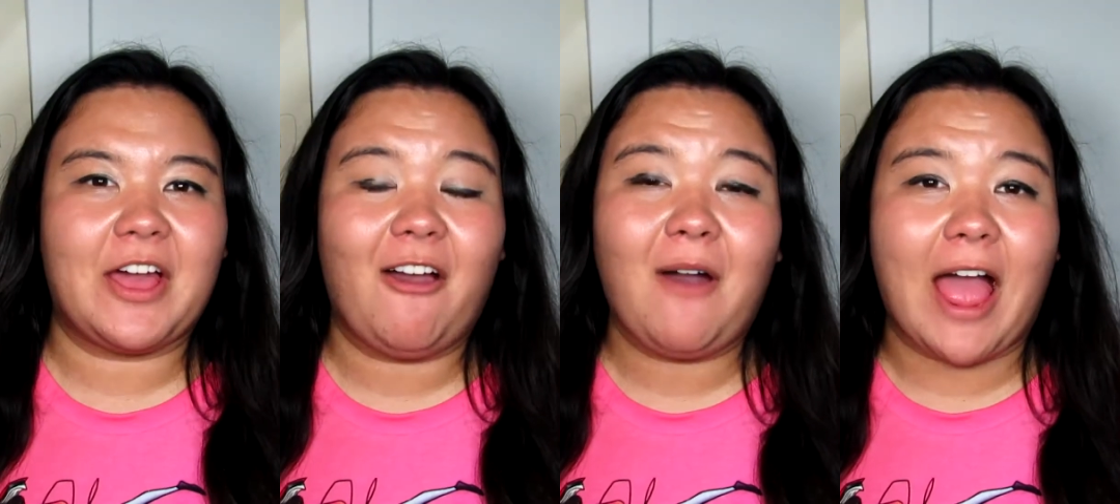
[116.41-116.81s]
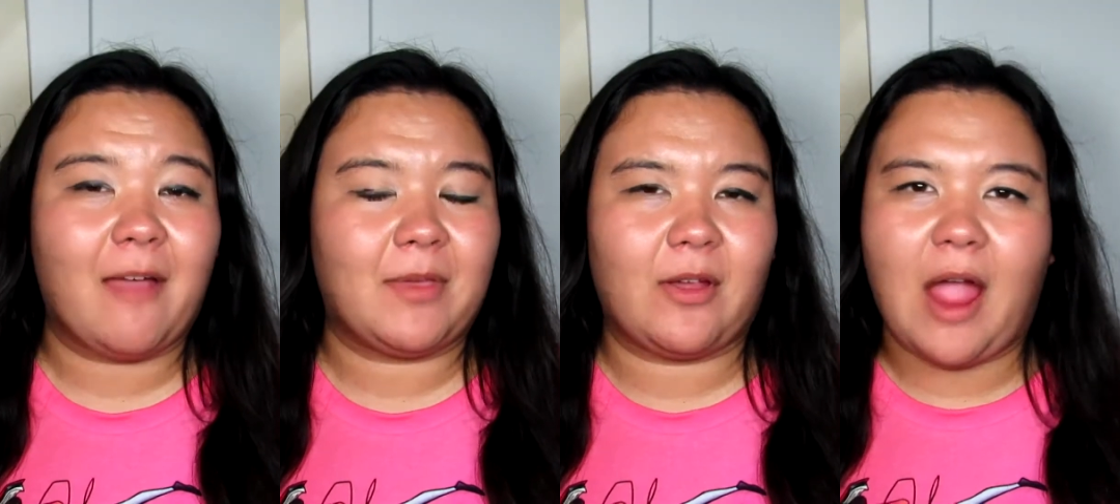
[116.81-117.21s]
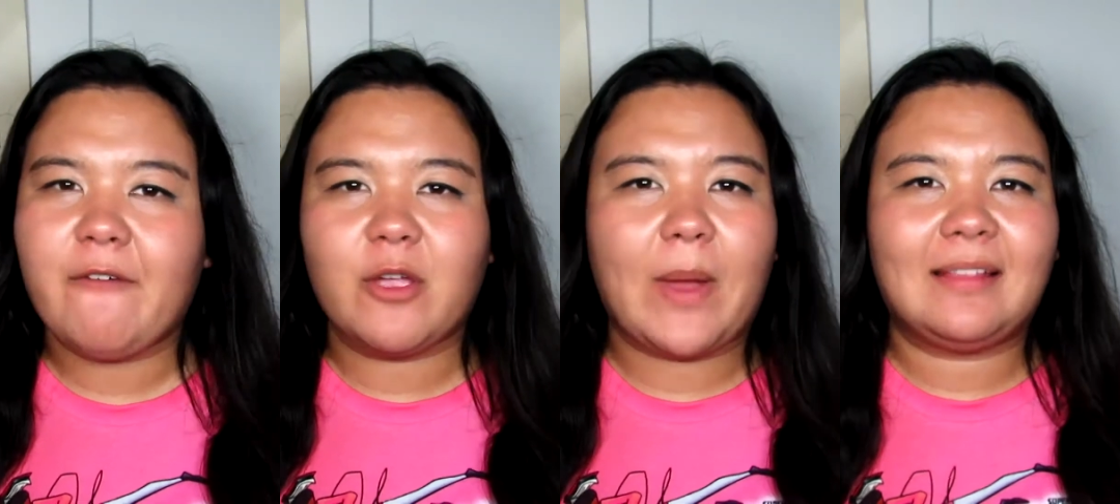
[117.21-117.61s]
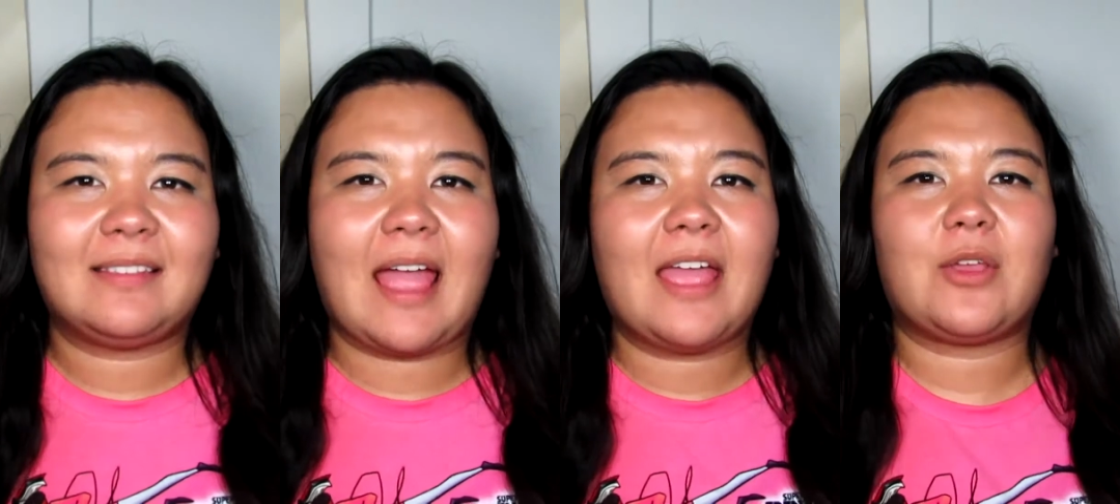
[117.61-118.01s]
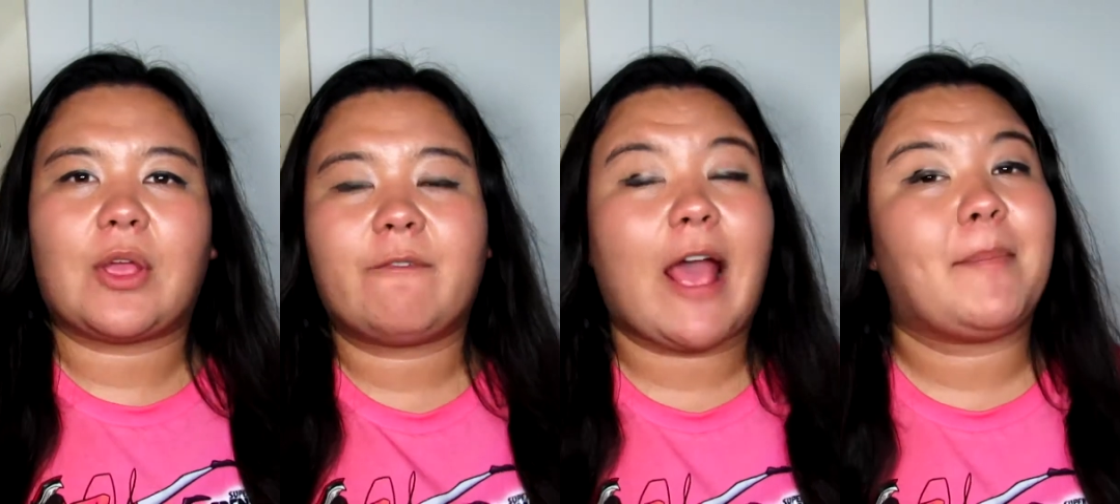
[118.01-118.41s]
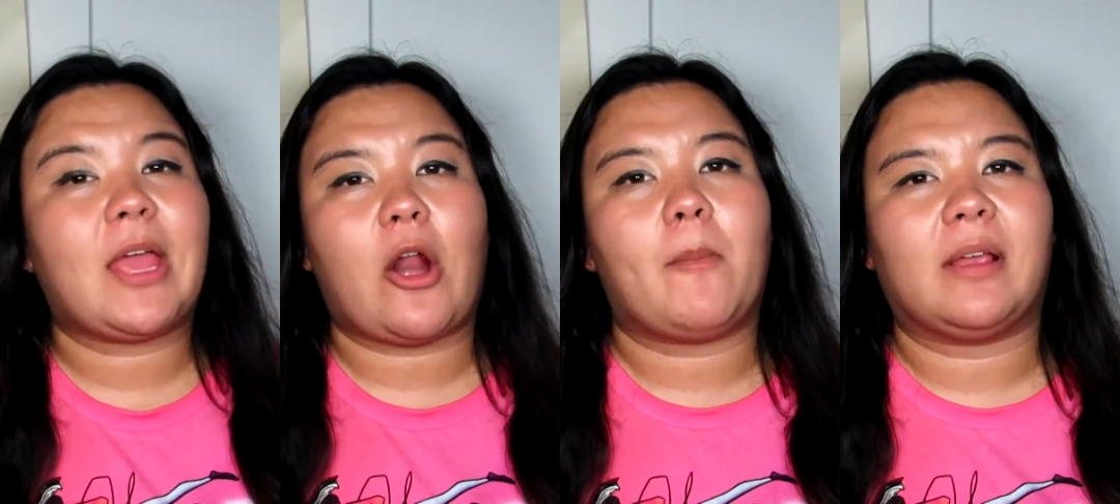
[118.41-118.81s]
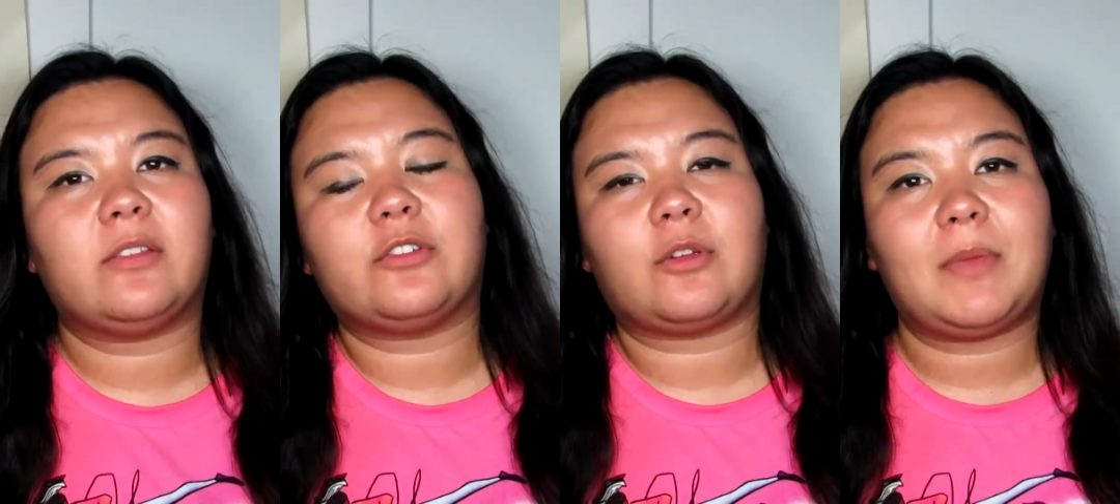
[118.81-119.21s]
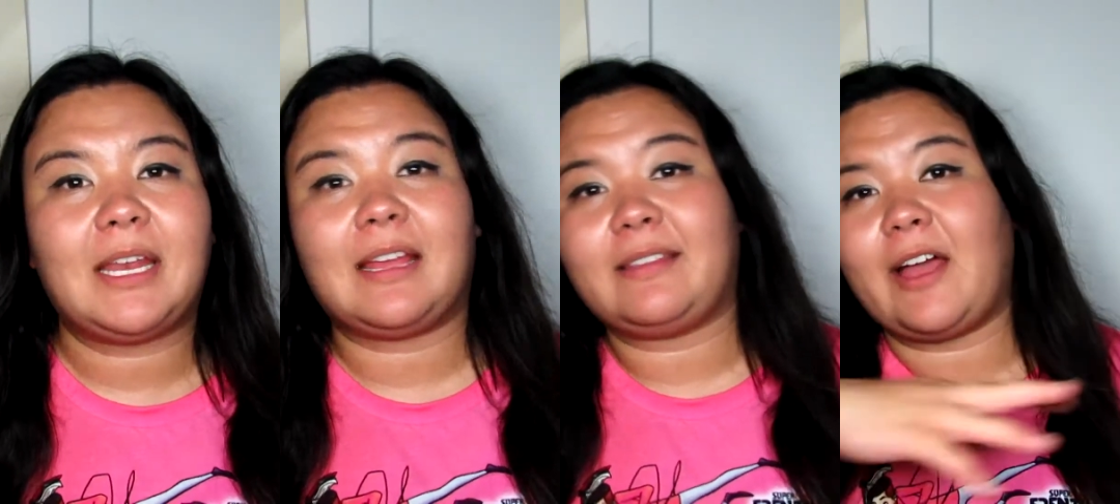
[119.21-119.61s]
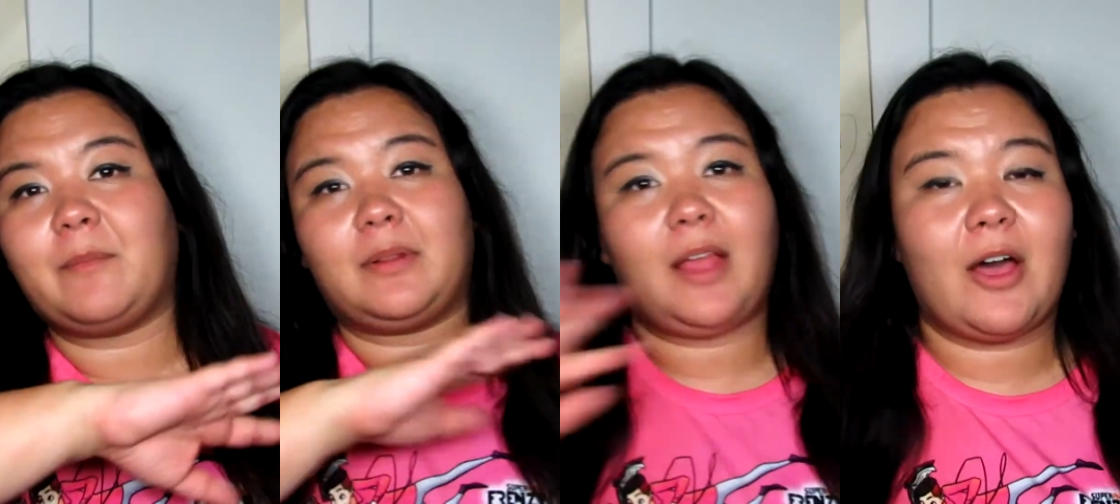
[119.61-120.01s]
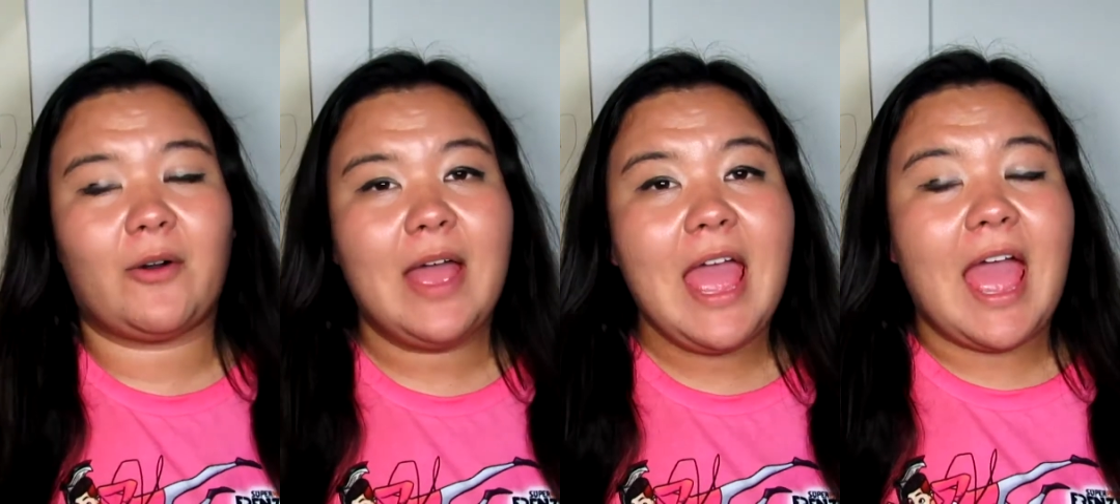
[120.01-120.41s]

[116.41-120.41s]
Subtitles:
I'm here every Wednesday. You can find me on all my social media down below.